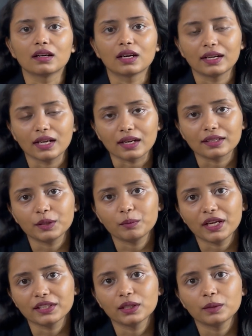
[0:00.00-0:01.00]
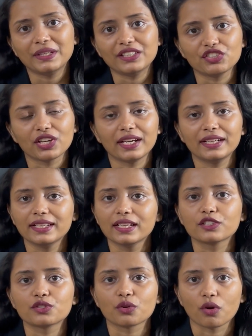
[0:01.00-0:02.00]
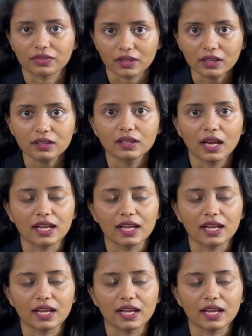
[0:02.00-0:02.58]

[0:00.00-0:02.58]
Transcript: conducted by the PGIDS Rohtak.